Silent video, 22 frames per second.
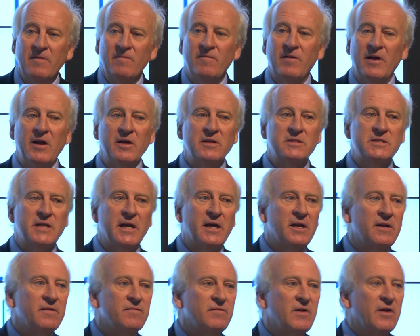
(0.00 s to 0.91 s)
fellow
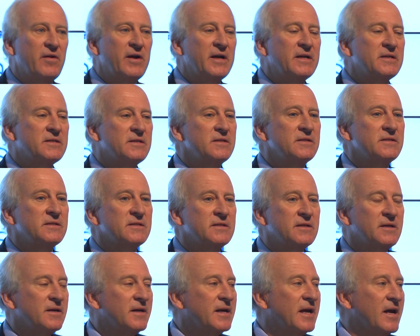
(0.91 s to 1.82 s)
executive
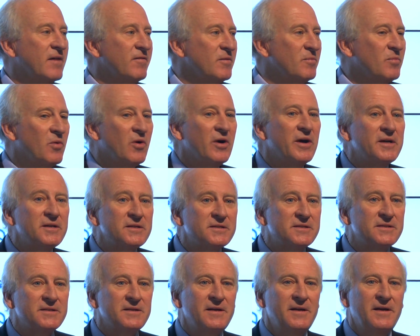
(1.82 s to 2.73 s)
directors, Kevin
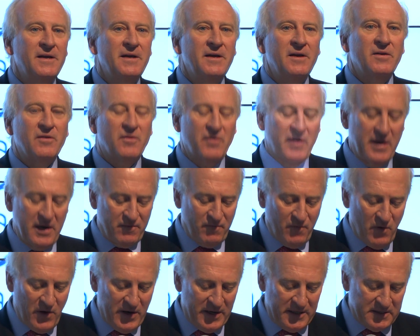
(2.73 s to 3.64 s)
Boyes, Greg
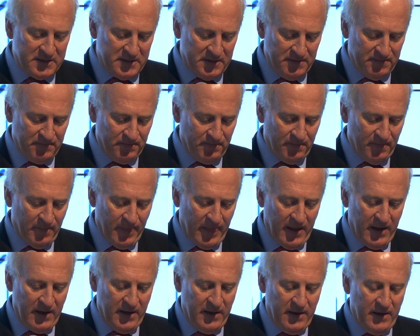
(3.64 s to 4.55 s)
Voigt,
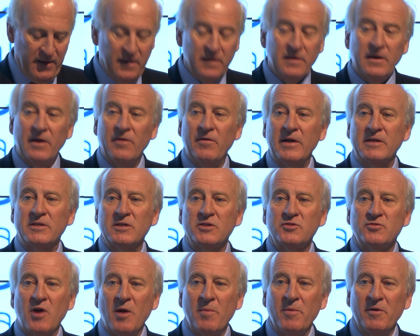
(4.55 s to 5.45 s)

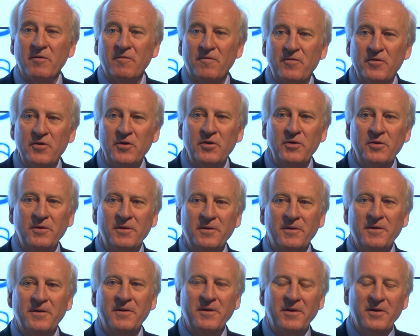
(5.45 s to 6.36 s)
directors Robin Frew,
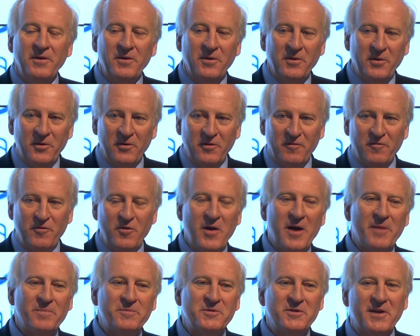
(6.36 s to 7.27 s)
who flew
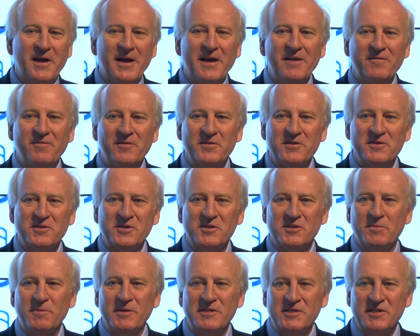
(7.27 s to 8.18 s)
up today for this
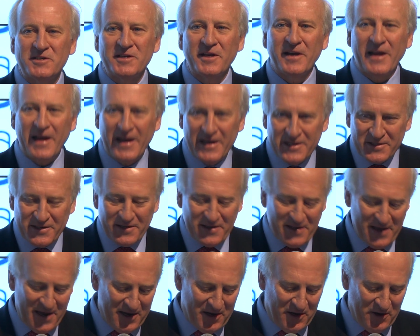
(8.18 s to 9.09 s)
auspicious occasion,
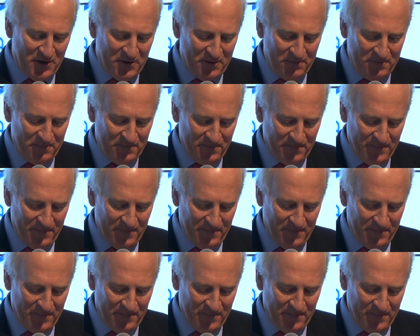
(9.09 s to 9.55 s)
thank you,